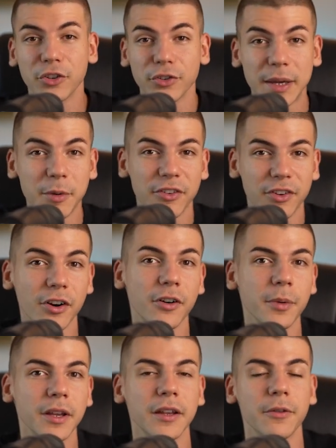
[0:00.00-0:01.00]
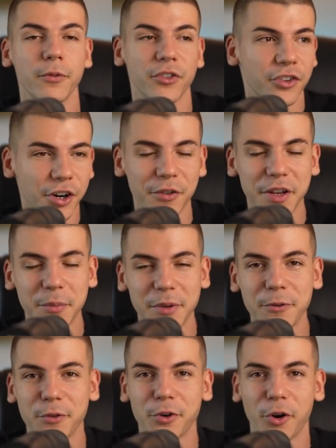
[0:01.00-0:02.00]
So they've been serving me, serving
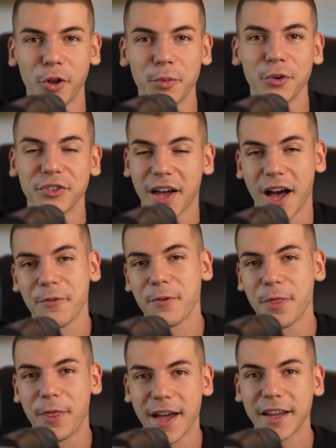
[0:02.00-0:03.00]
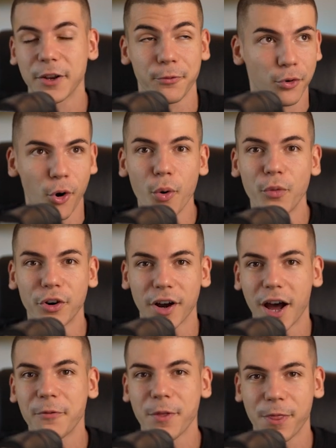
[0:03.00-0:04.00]
me for almost half a decade, for over
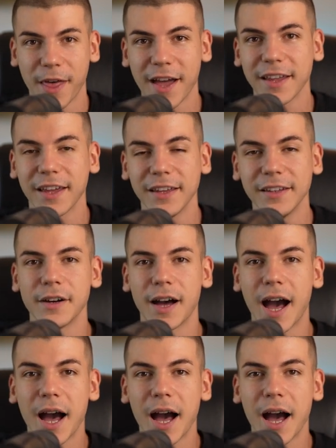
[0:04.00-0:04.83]
half a decade.